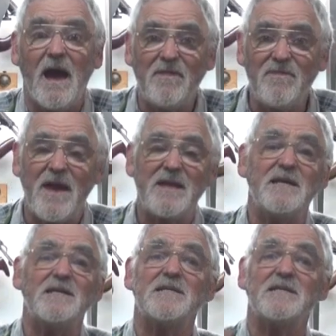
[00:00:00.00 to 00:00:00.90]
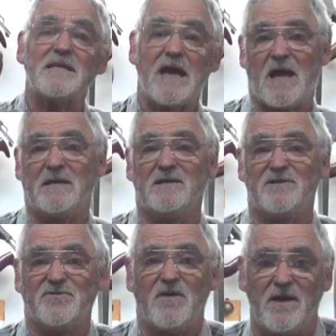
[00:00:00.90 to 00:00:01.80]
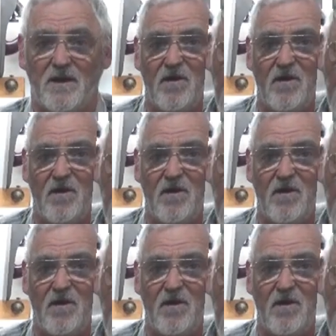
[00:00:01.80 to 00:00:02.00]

and that is cutting a straight